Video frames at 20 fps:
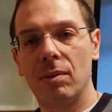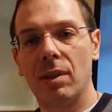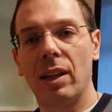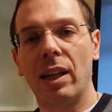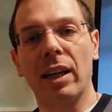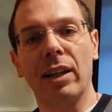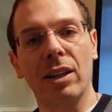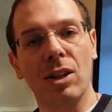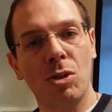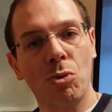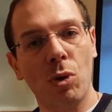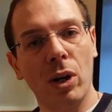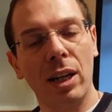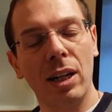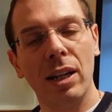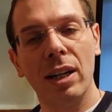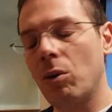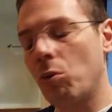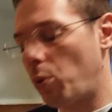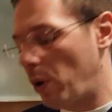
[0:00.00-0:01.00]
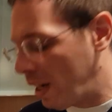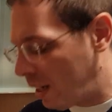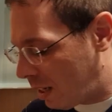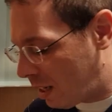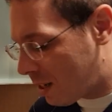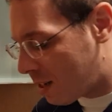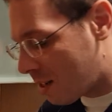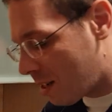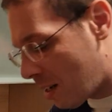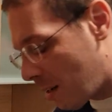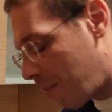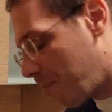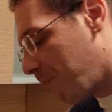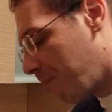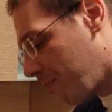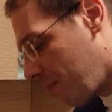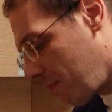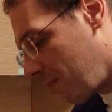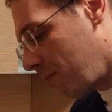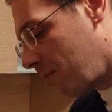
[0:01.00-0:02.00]
like this one. When it's
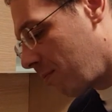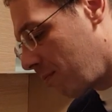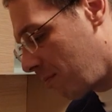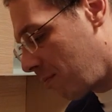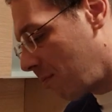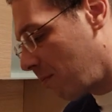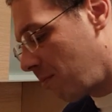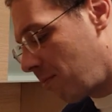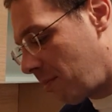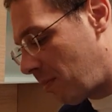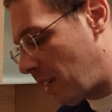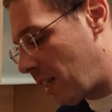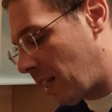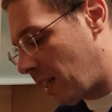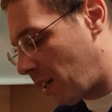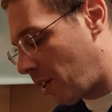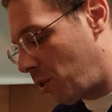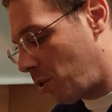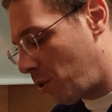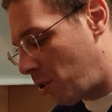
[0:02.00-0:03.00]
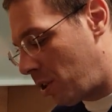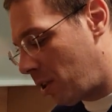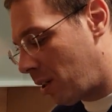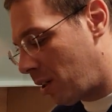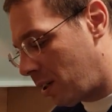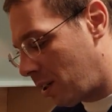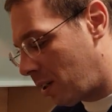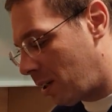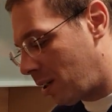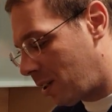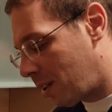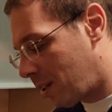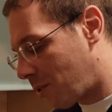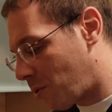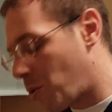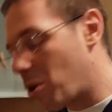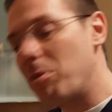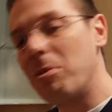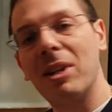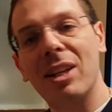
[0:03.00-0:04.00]
in a good
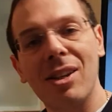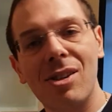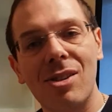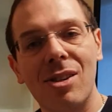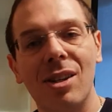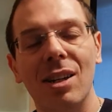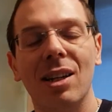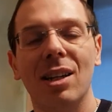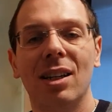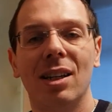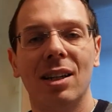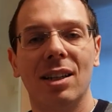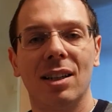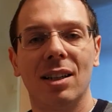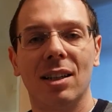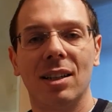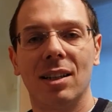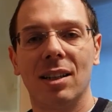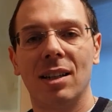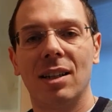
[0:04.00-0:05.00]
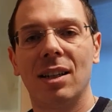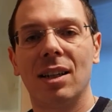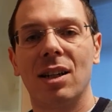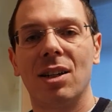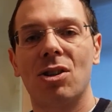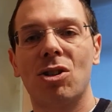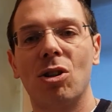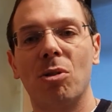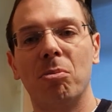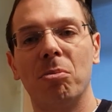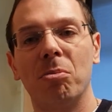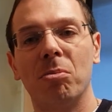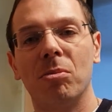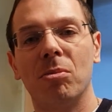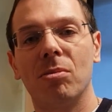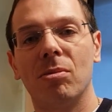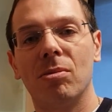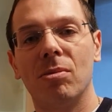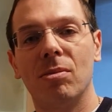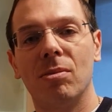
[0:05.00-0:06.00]
creaminess, some
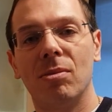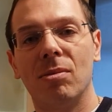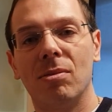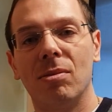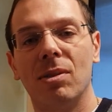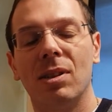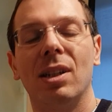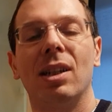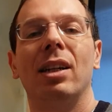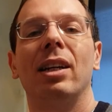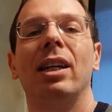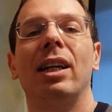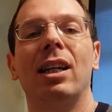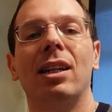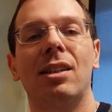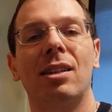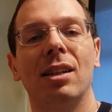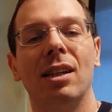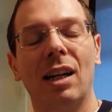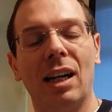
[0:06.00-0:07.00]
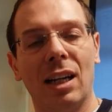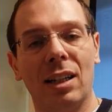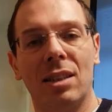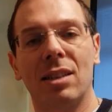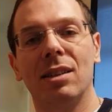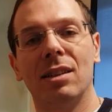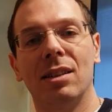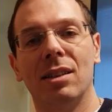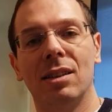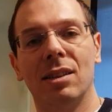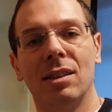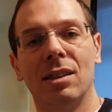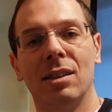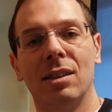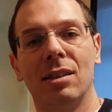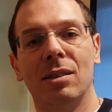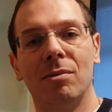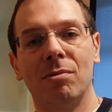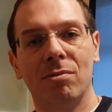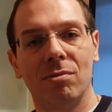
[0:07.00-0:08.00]
hit at
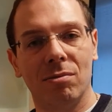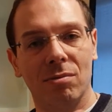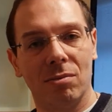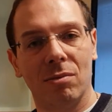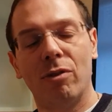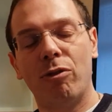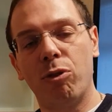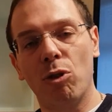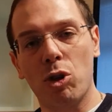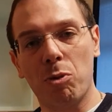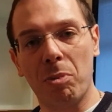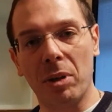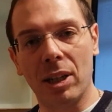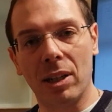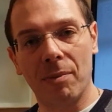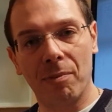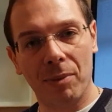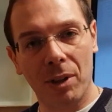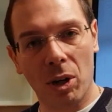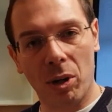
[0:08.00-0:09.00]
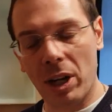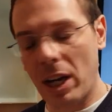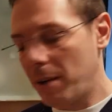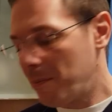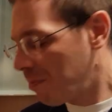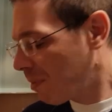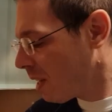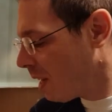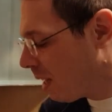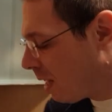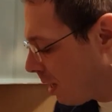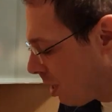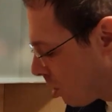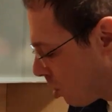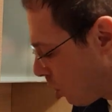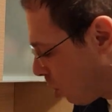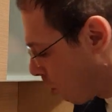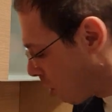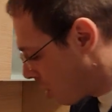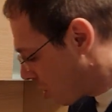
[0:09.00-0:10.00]
full speed. Okay,
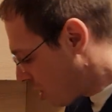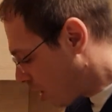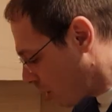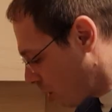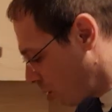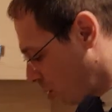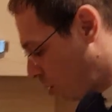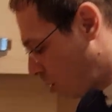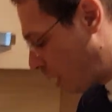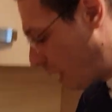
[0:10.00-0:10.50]
so we start to